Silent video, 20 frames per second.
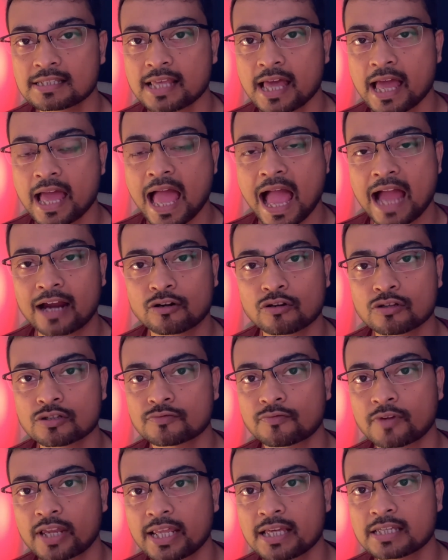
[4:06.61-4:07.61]
across
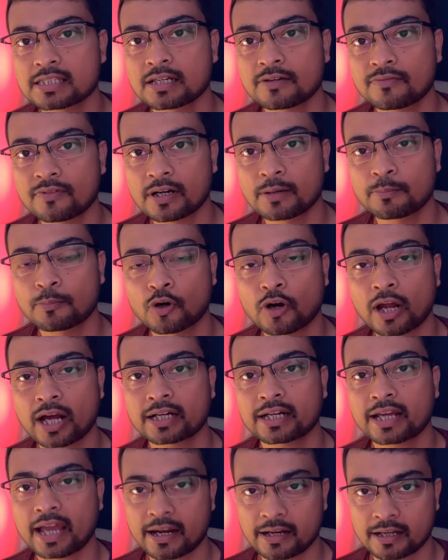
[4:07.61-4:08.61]
various different product
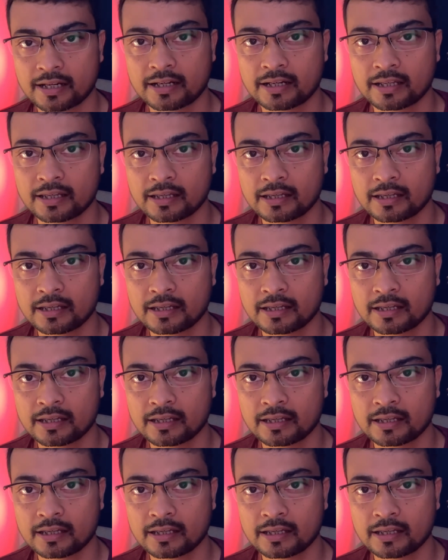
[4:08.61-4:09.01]
category.